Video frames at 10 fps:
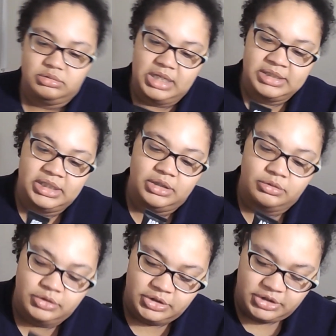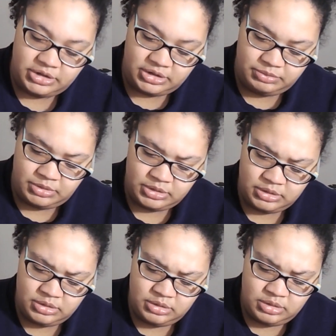As I get older, it just gets worse.
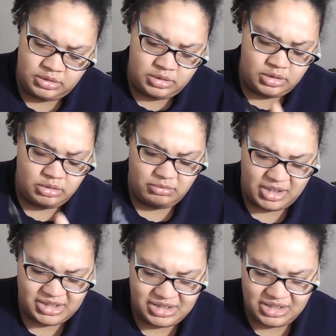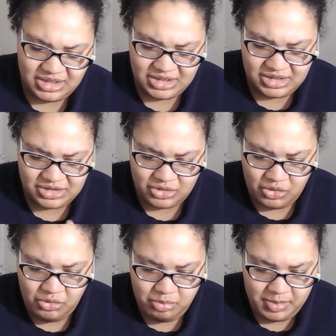Why does it sound like this is
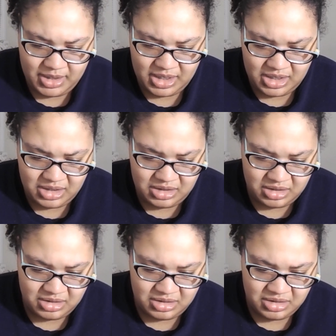open?